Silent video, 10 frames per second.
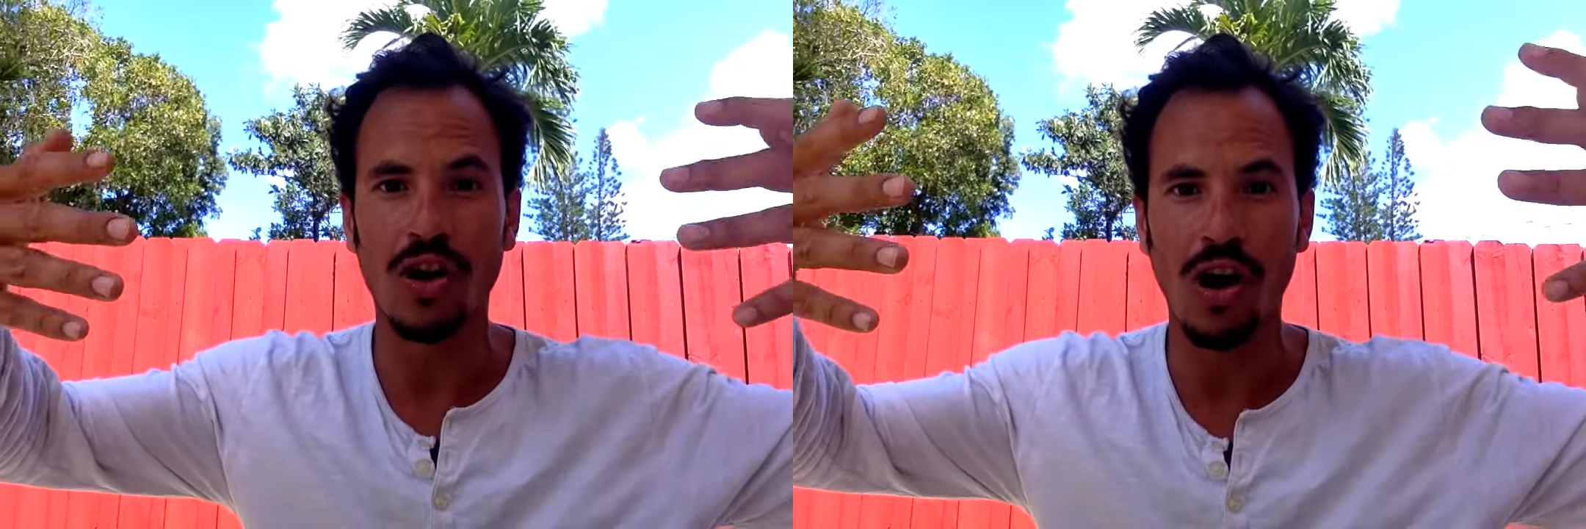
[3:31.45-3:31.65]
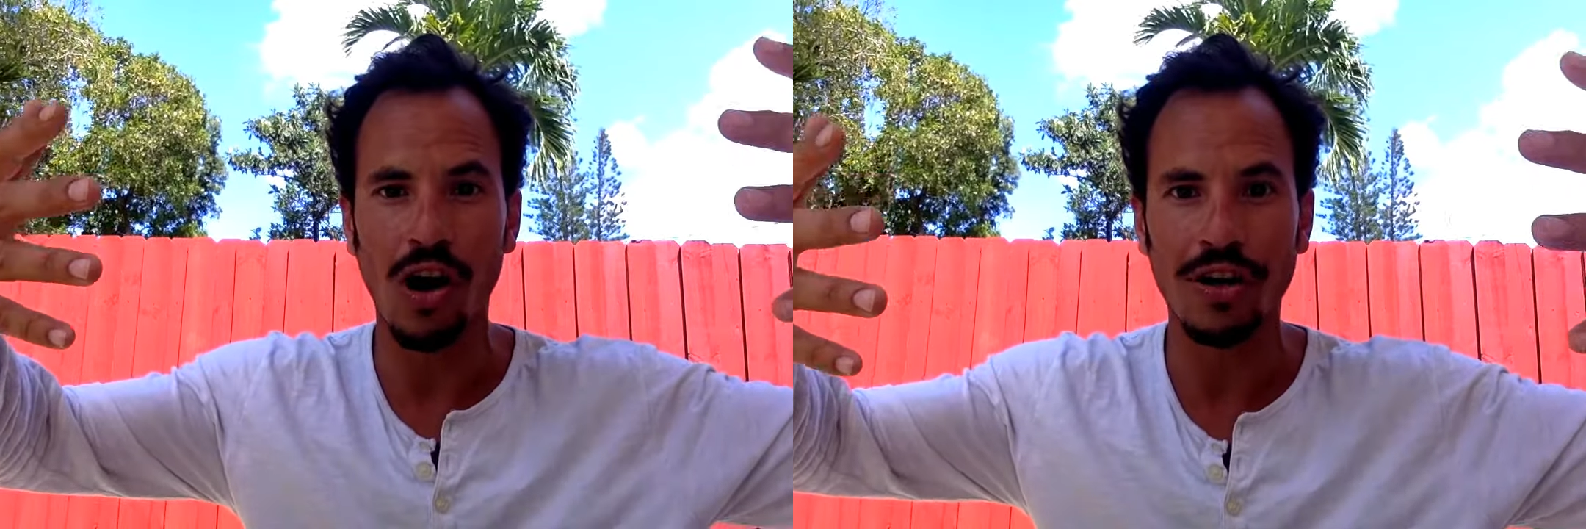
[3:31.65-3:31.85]

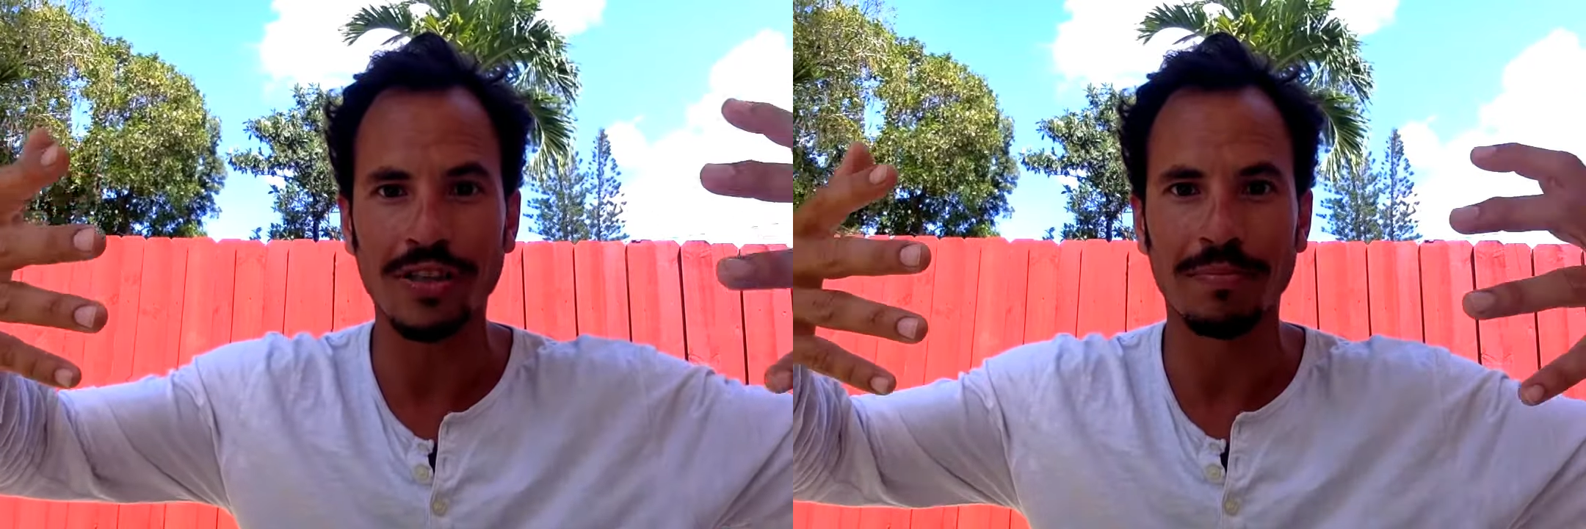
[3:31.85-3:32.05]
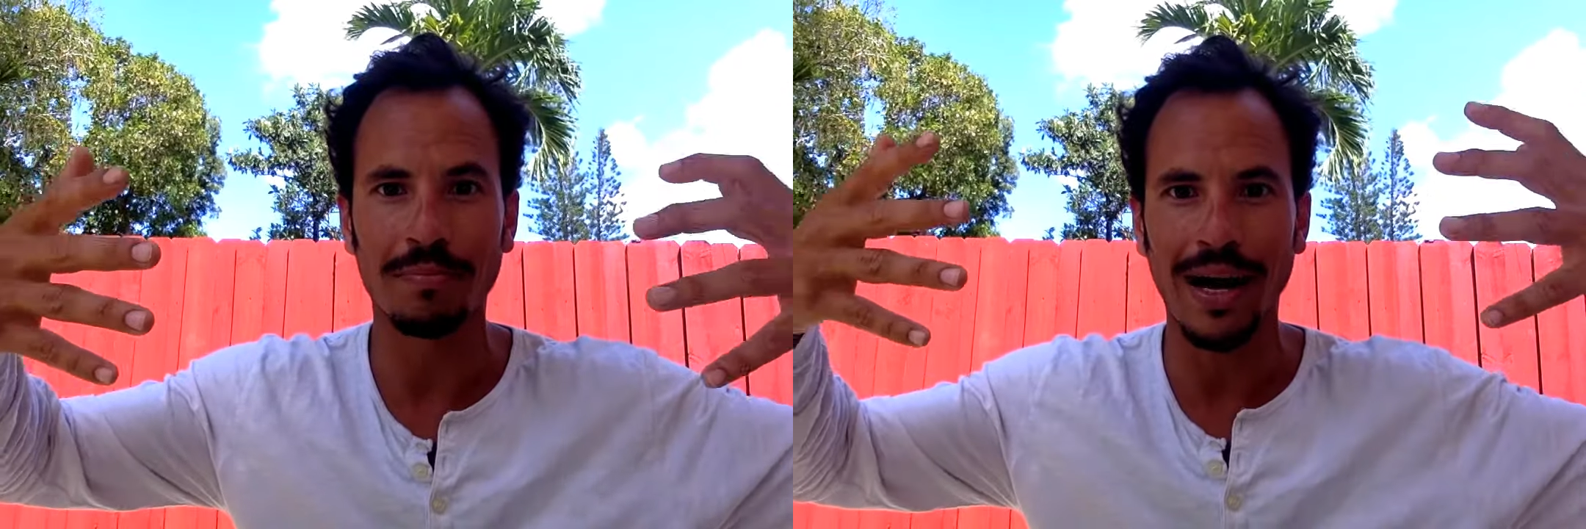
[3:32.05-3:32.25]

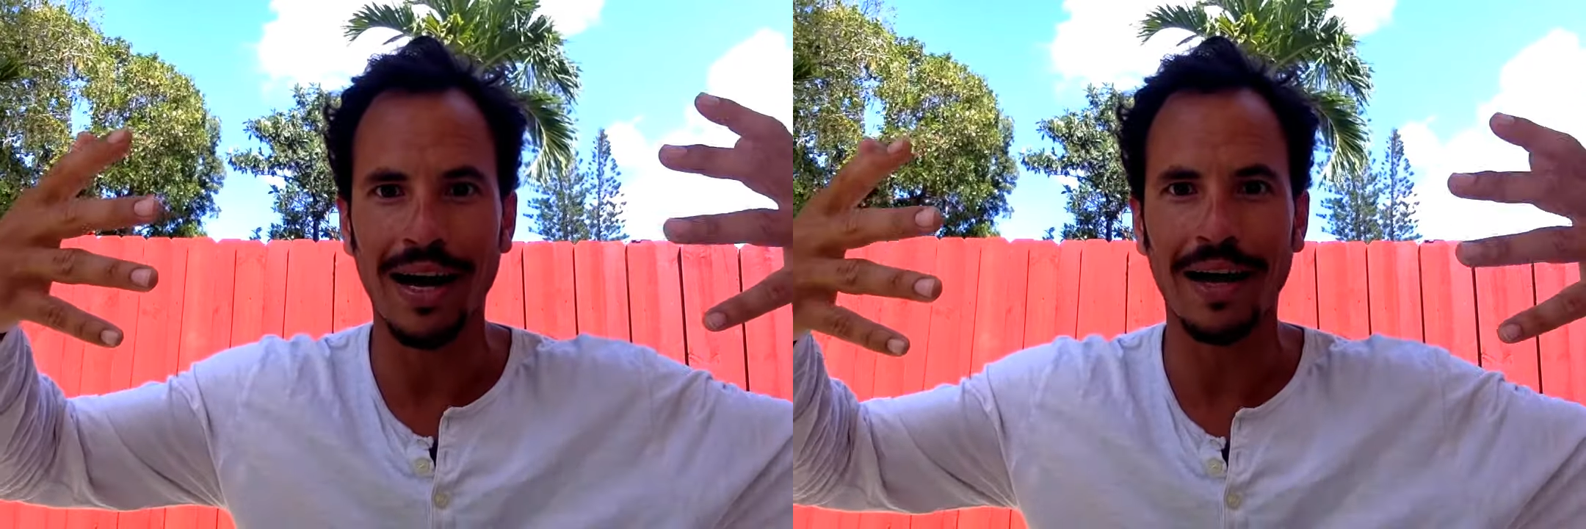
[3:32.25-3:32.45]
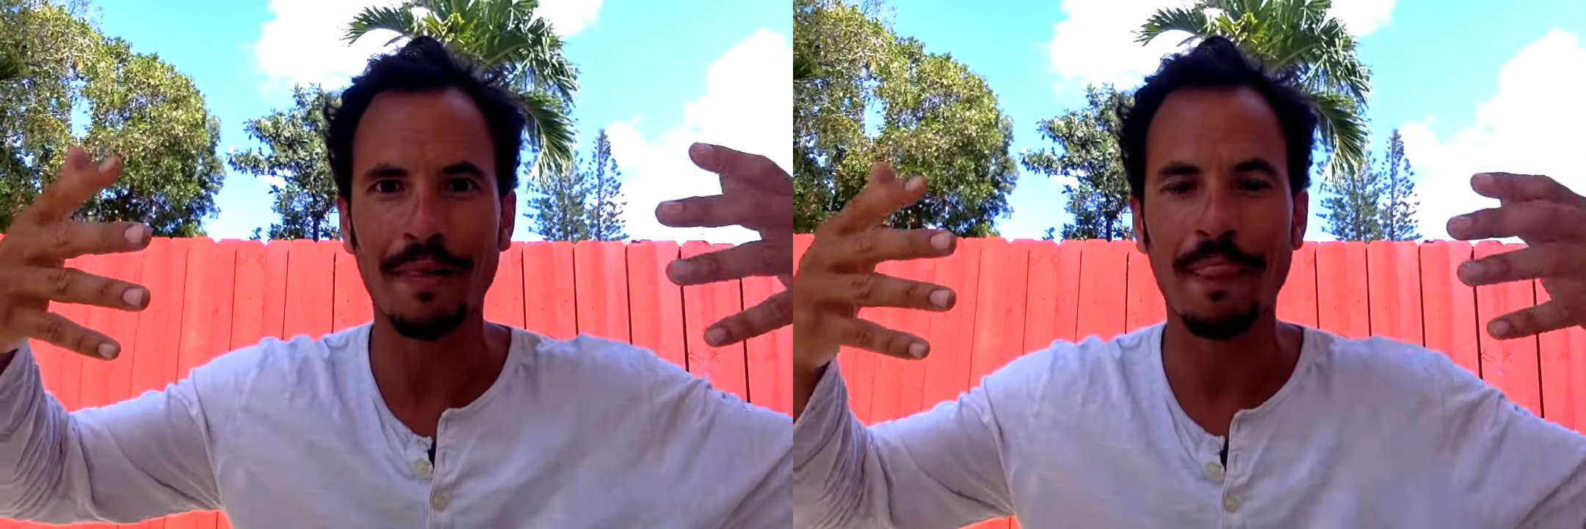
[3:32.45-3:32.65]
caused
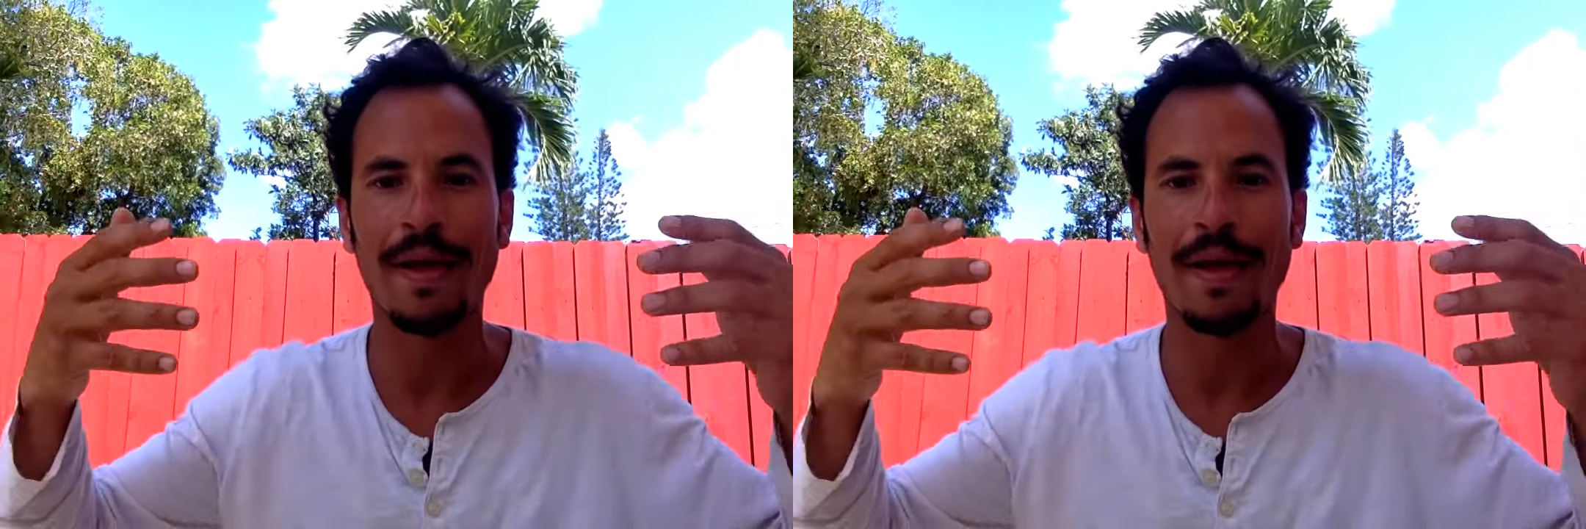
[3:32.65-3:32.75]
by